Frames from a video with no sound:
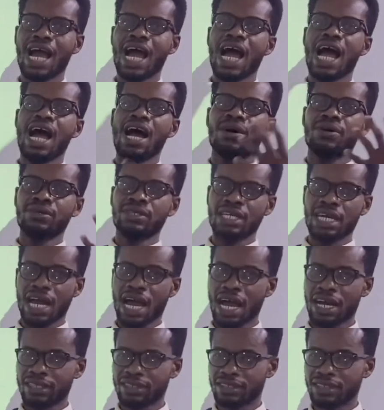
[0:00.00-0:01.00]
how the
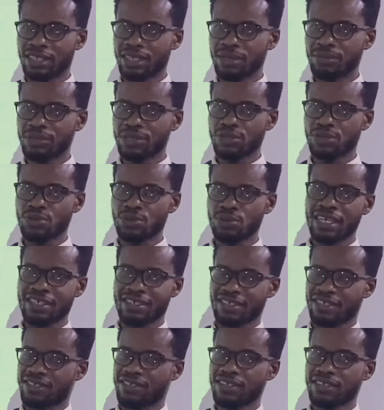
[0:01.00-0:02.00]
act came into
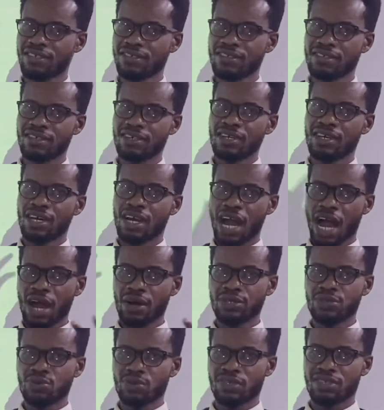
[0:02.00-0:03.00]
existence,
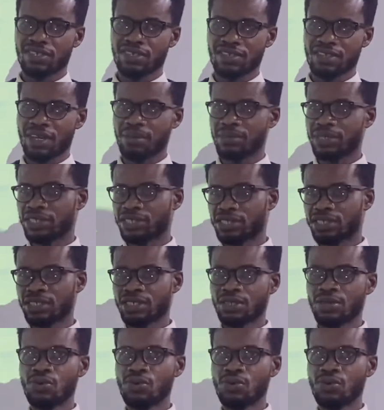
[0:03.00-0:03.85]
how it was established.